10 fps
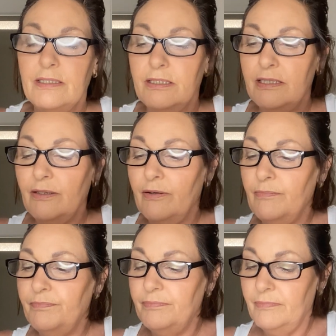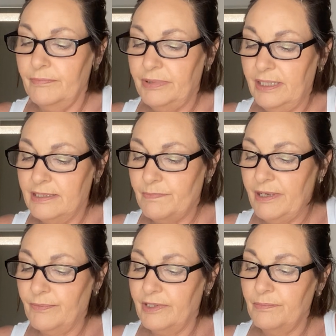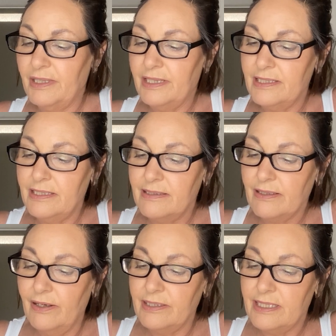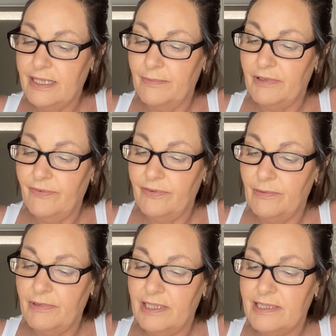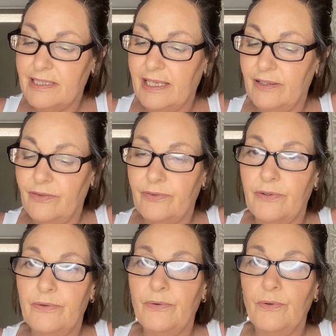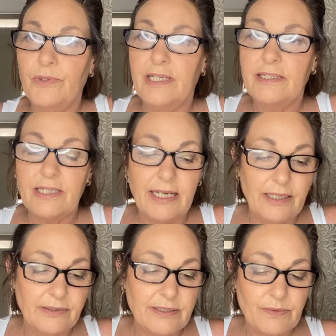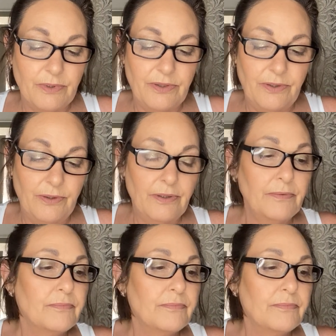So please bear with me. This is going to take me a few minutes to get through all these colours with you.